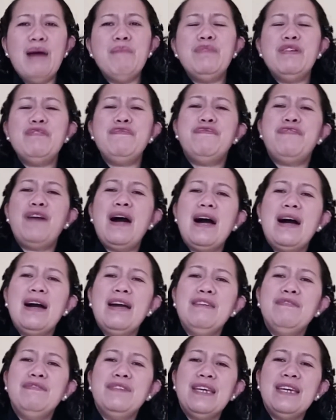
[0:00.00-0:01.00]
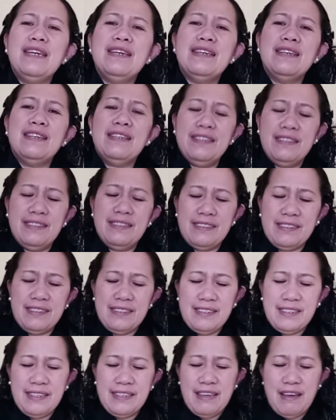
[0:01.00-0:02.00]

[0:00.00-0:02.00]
Number five is